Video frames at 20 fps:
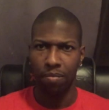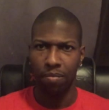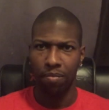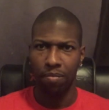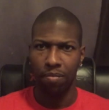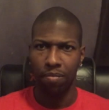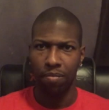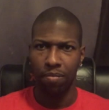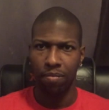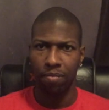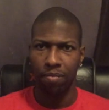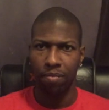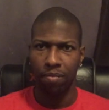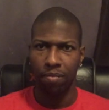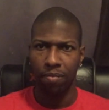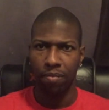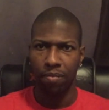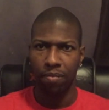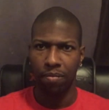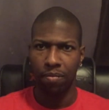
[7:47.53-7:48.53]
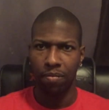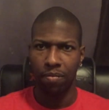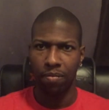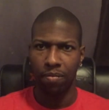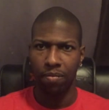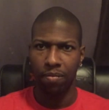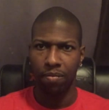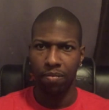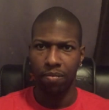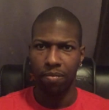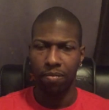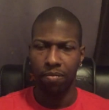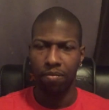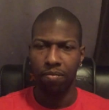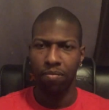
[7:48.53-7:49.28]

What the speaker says: No one is speaking in this clip.